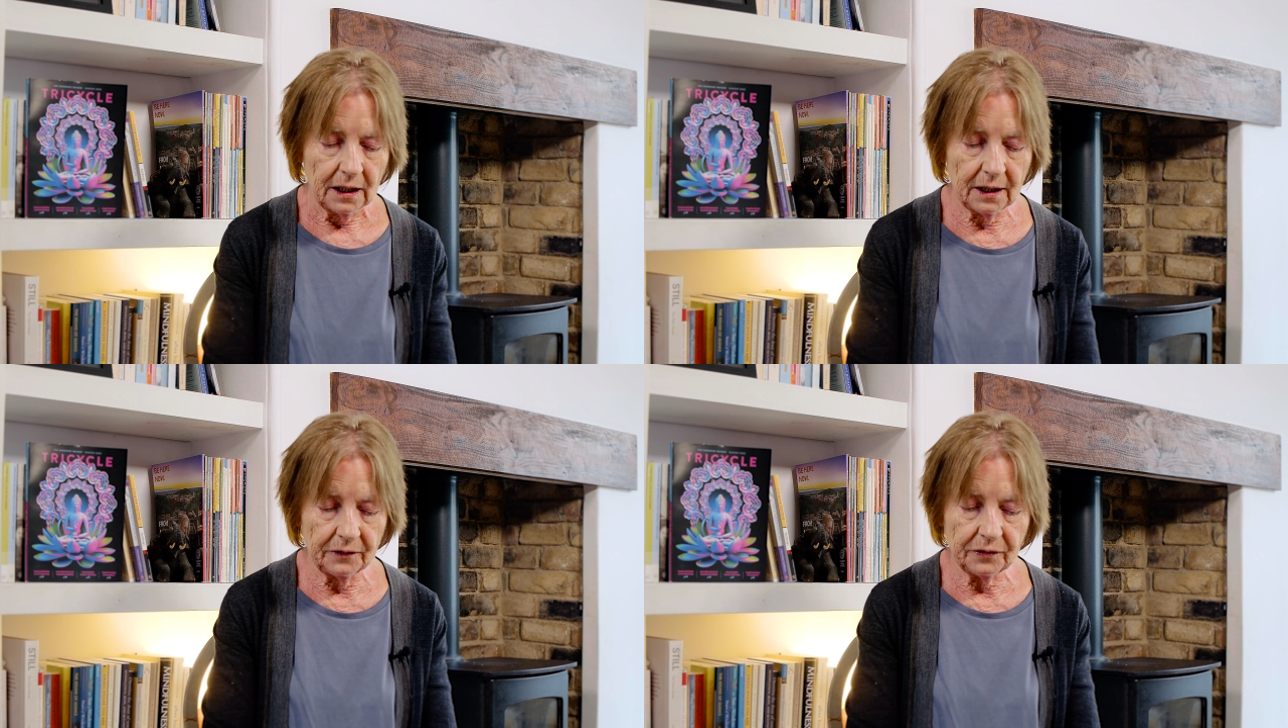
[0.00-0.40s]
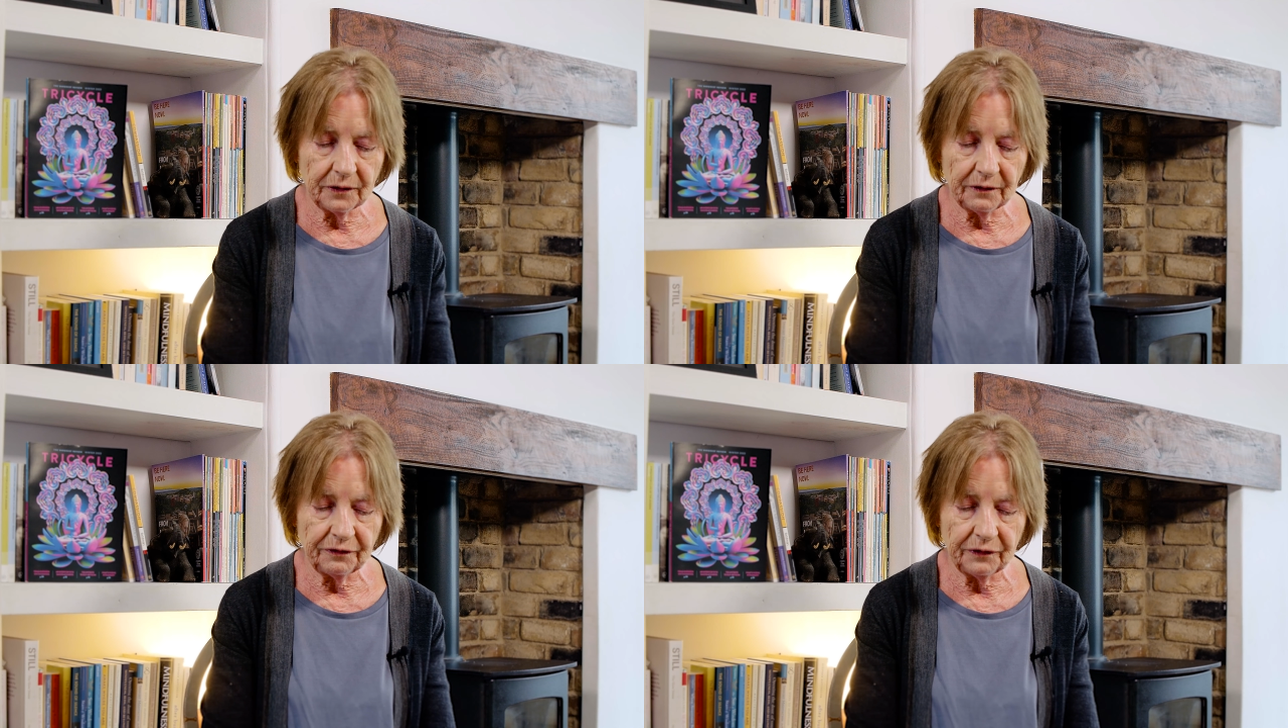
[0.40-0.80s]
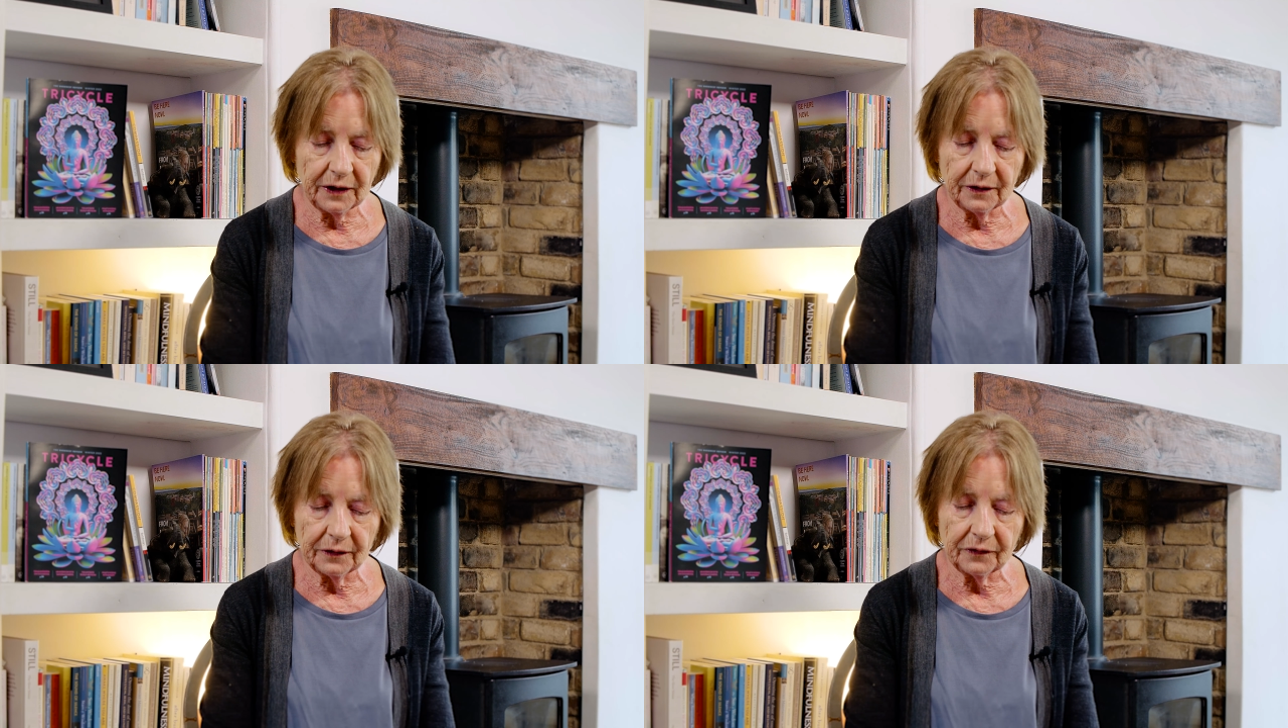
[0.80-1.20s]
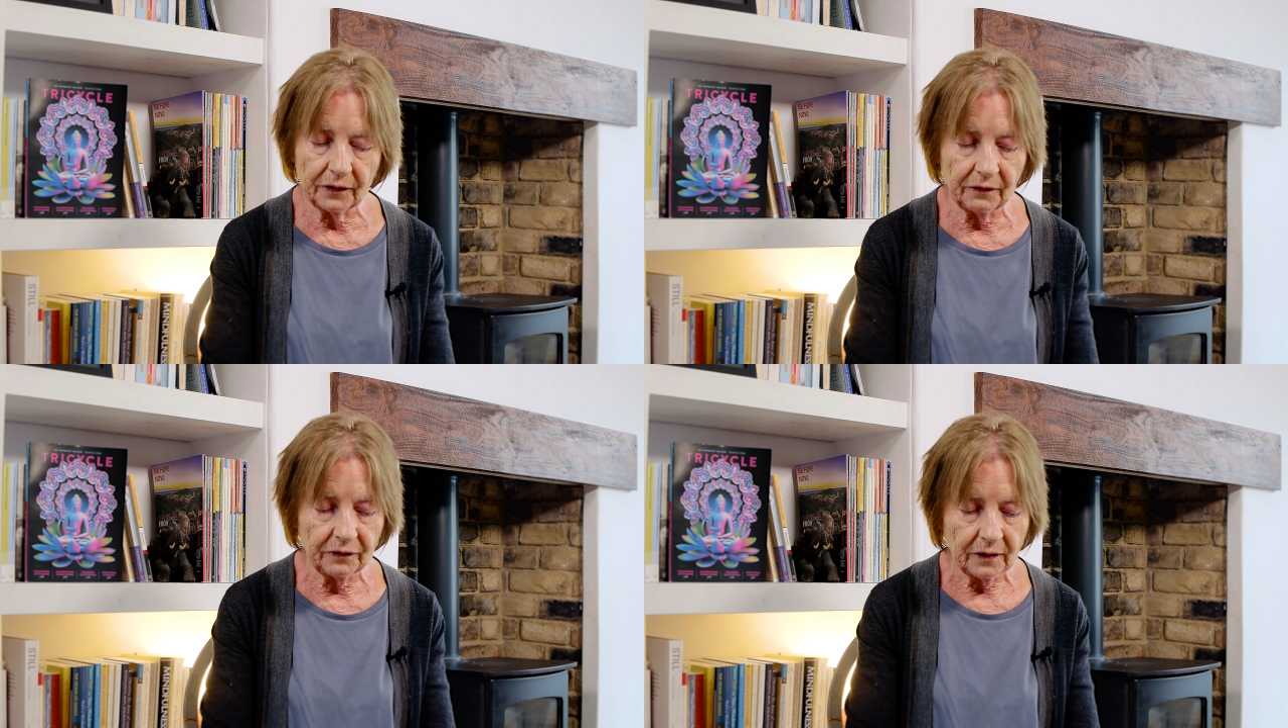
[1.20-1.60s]
into the fields
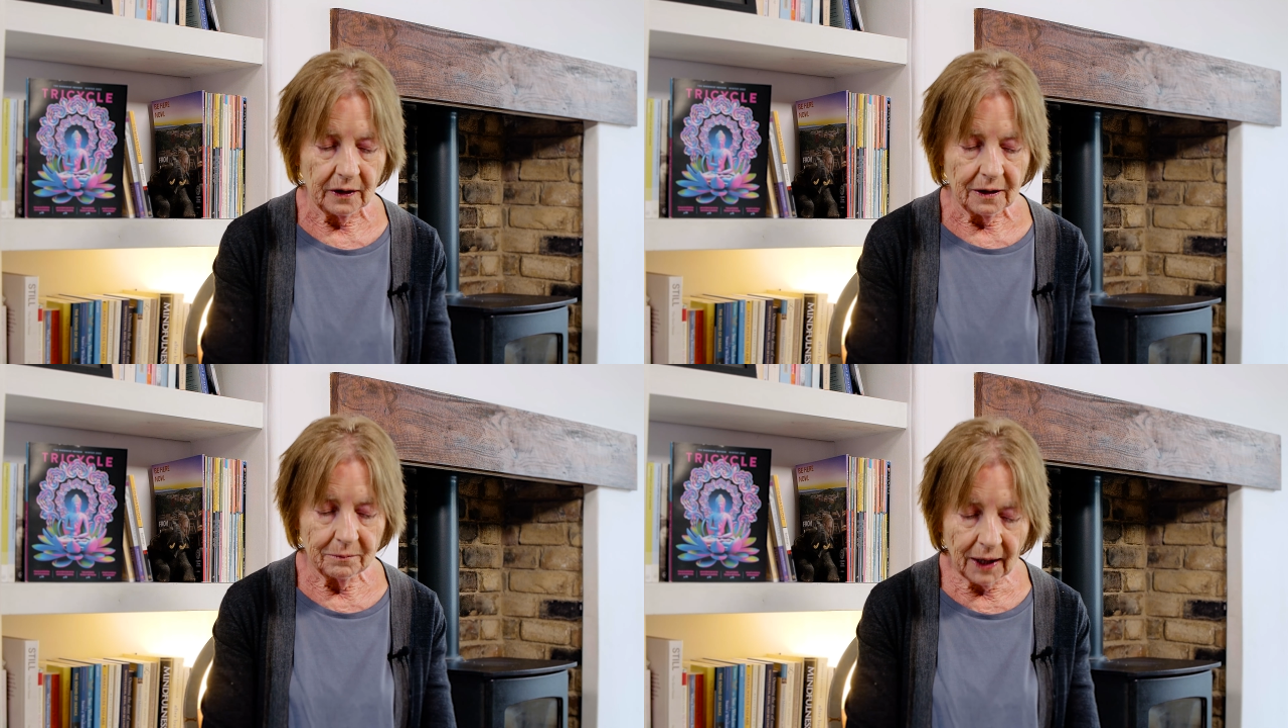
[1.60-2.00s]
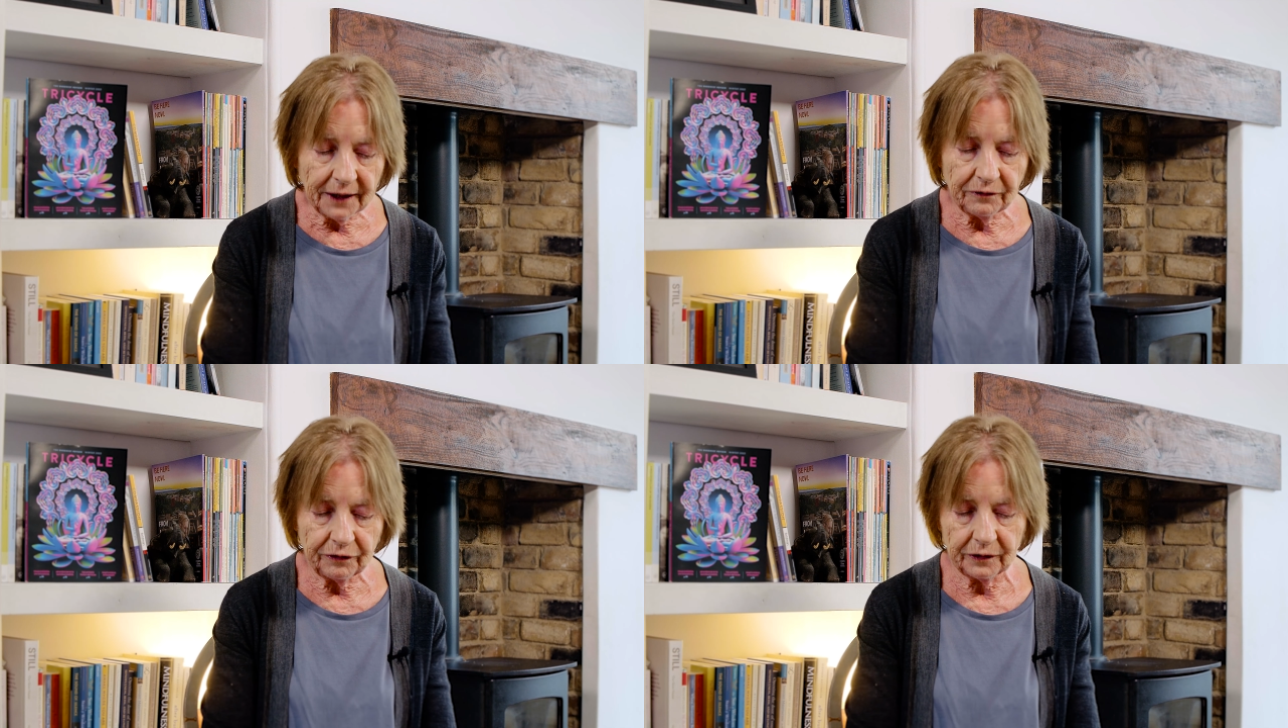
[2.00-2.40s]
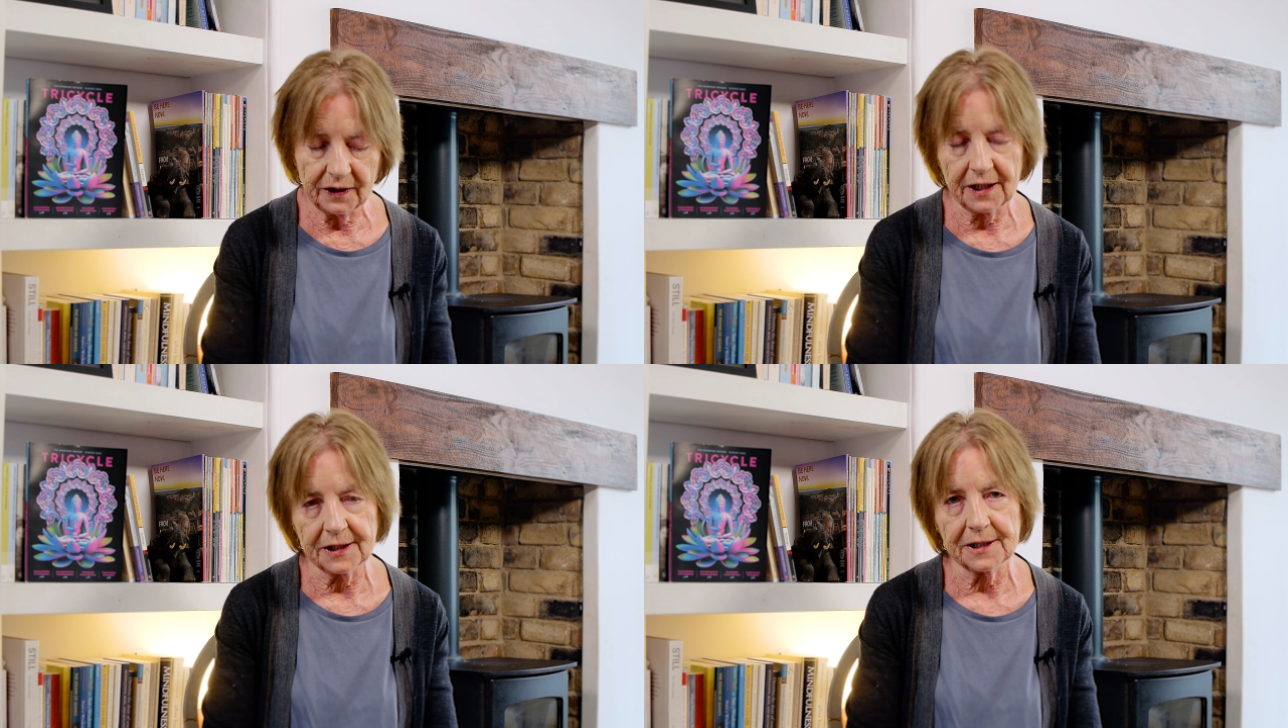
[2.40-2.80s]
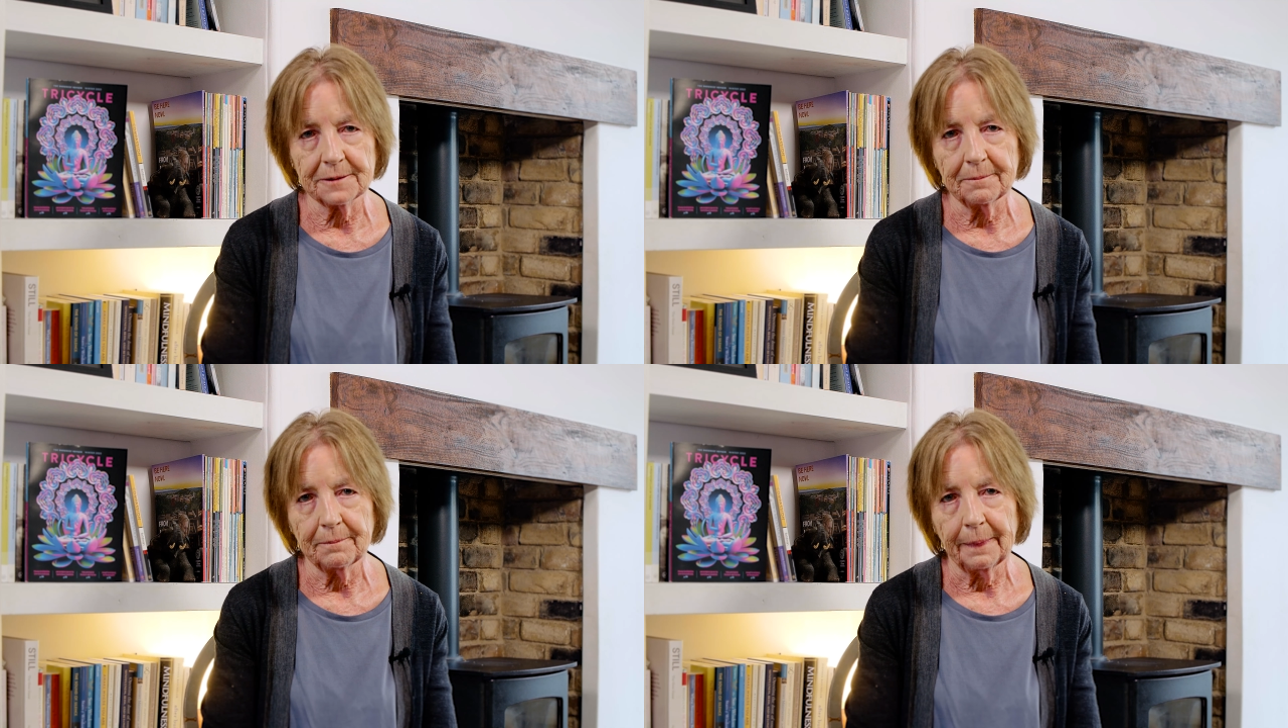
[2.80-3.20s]
of mindfulness,